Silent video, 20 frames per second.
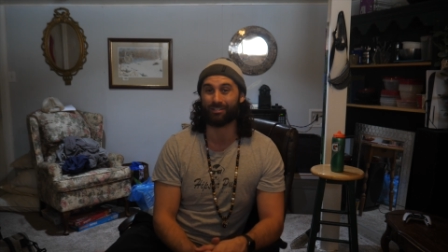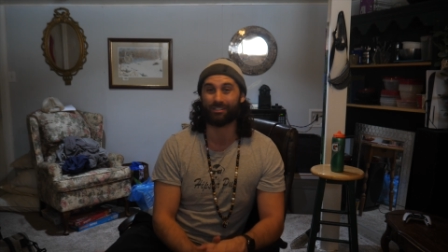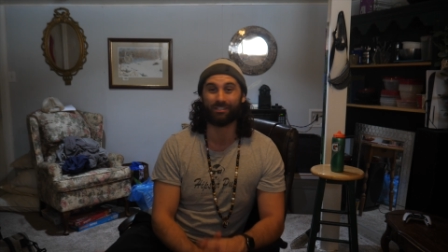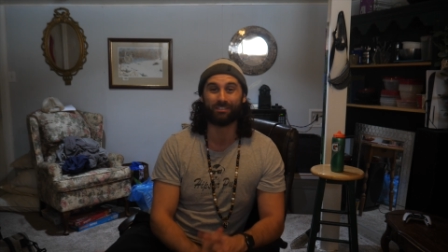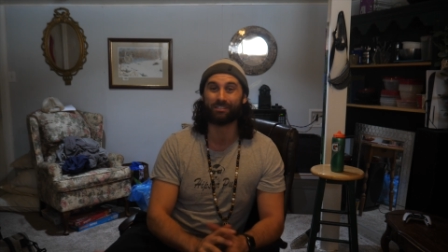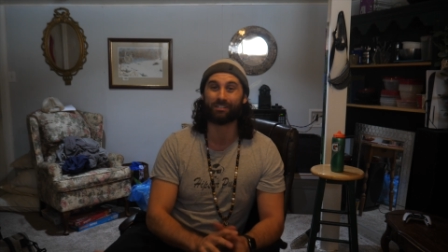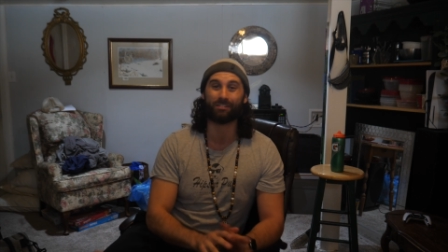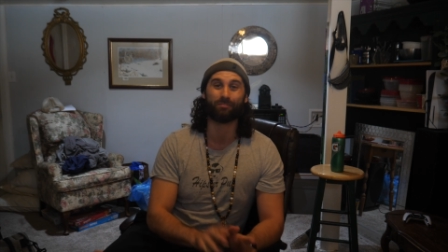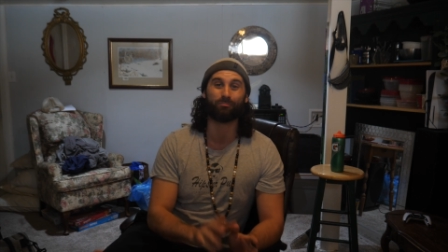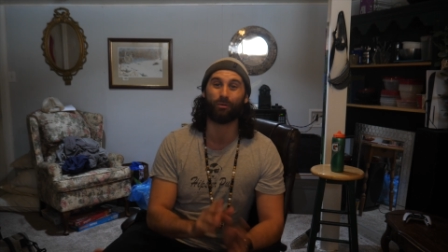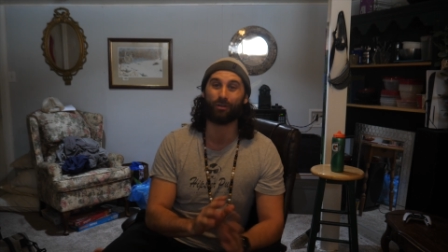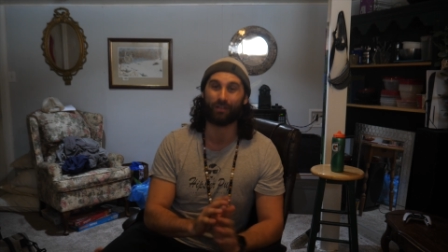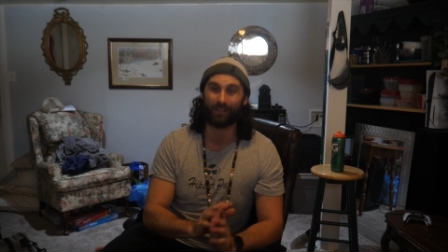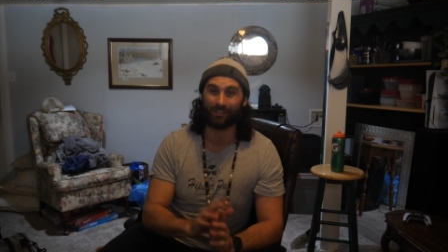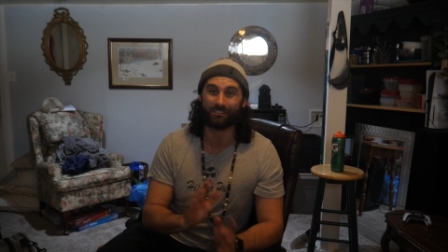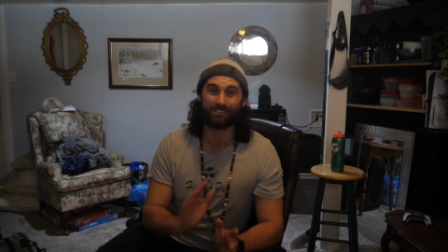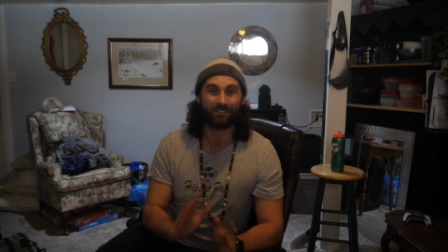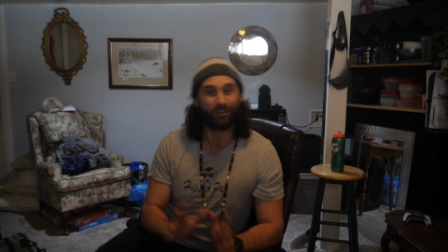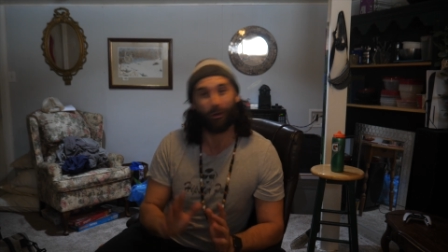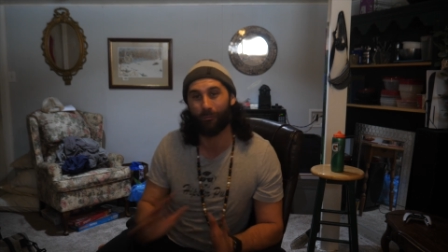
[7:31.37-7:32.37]
She's just putting
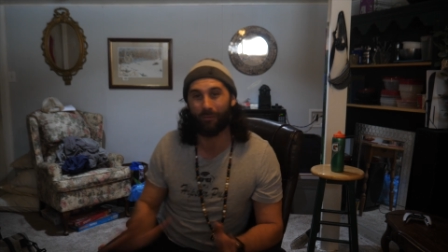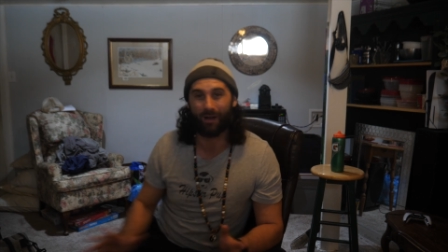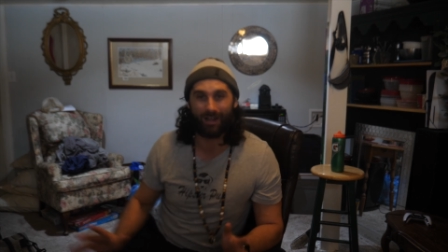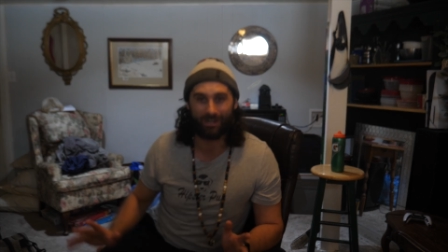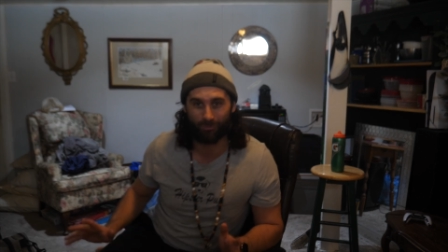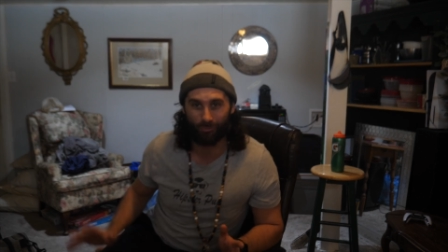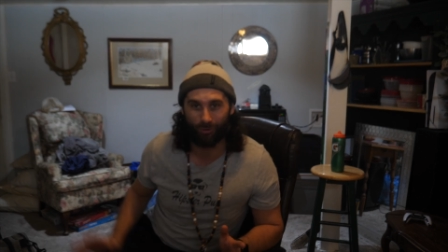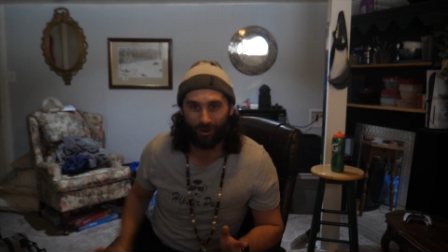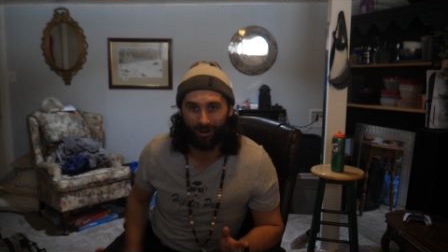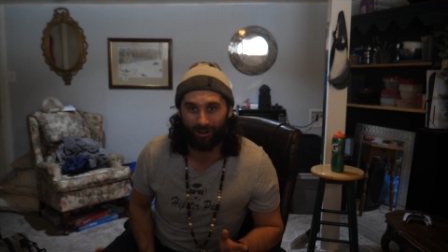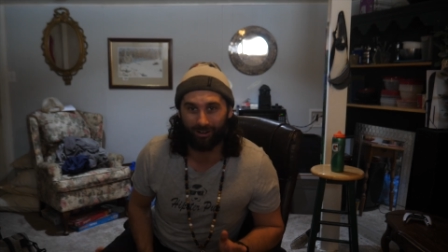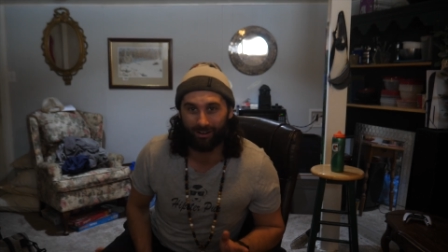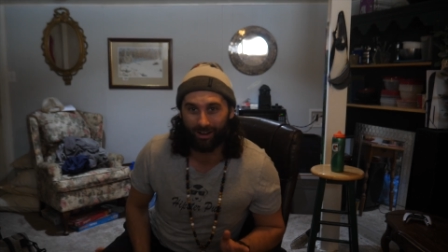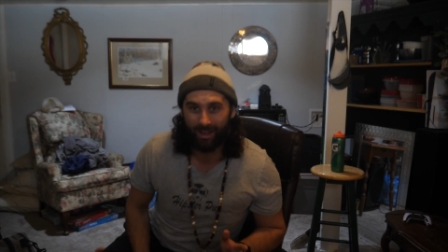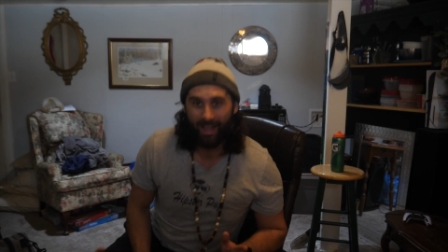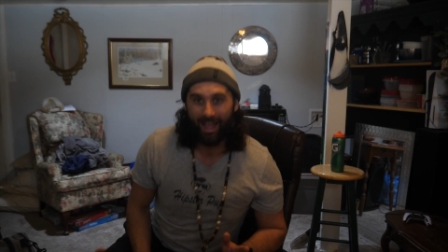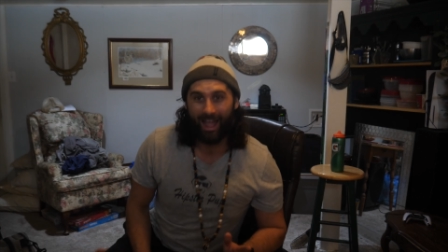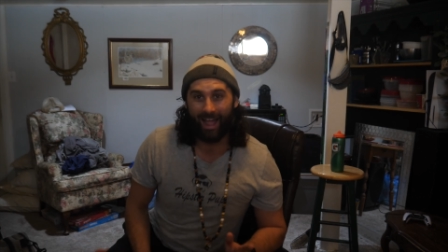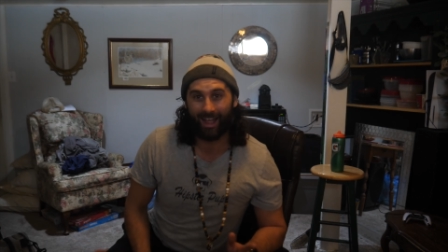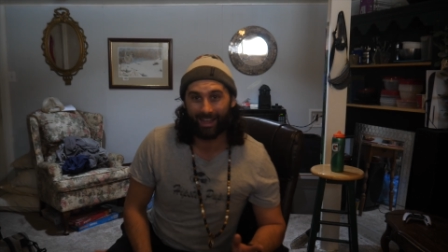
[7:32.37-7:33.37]
in so much work
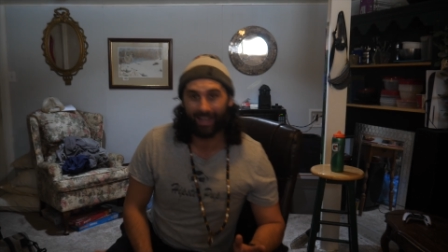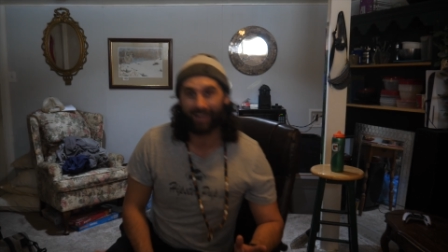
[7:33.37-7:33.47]
and